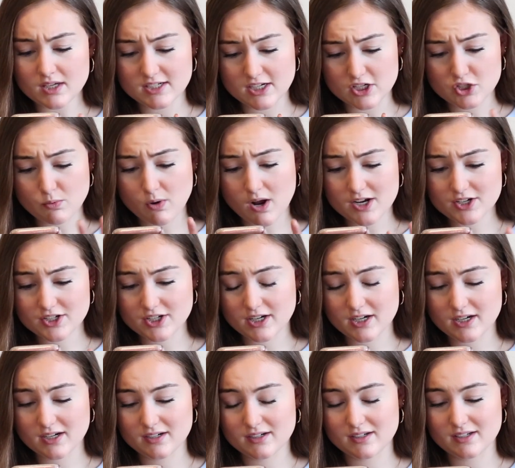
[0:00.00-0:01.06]

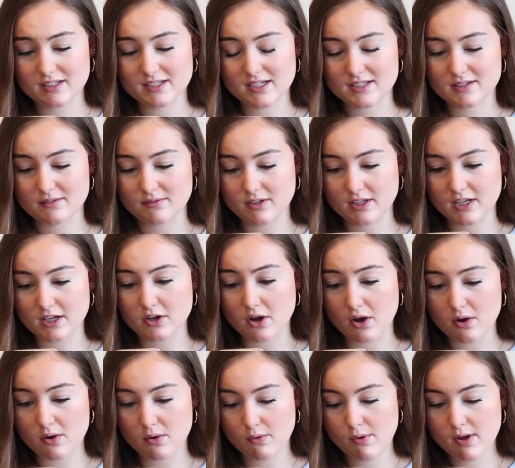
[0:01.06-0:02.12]
dishwasher. It doesn't really
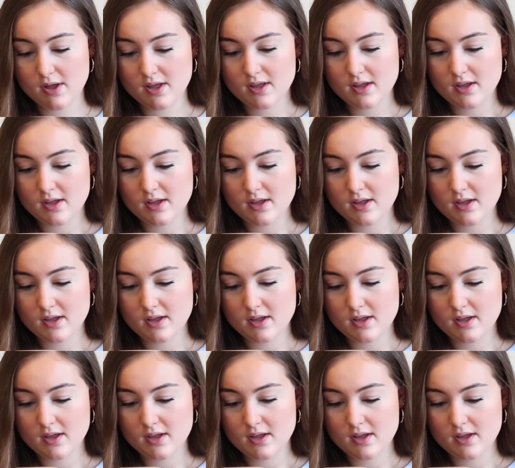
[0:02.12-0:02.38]
go.